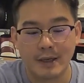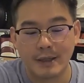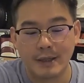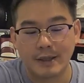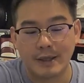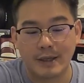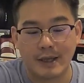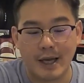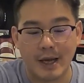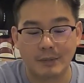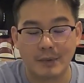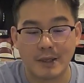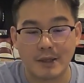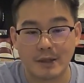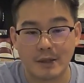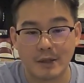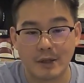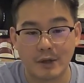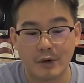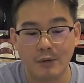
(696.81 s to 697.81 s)
They kept this
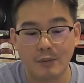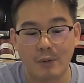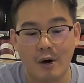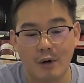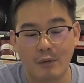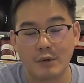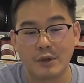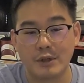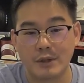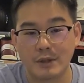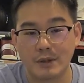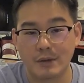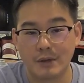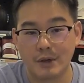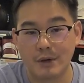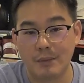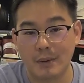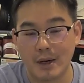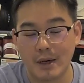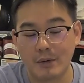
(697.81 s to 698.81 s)
nubuck,
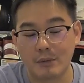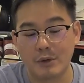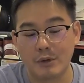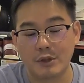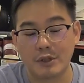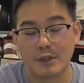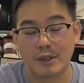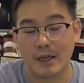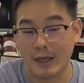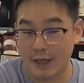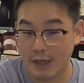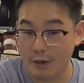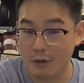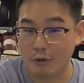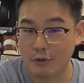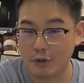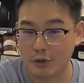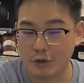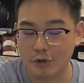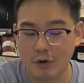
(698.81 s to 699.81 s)
which is a
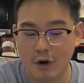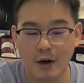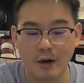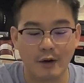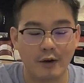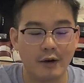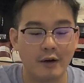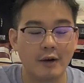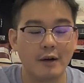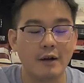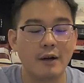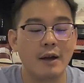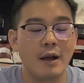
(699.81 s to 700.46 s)
little stronger,